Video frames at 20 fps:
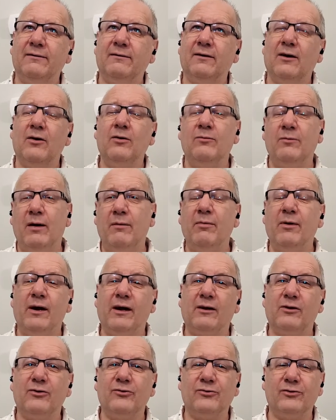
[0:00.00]
Oh, maybe I
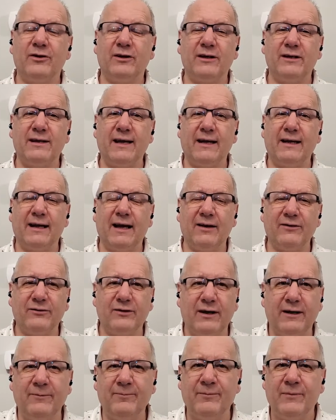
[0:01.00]
had closer to 10 last
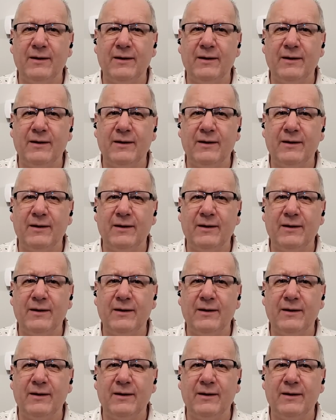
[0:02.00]
night.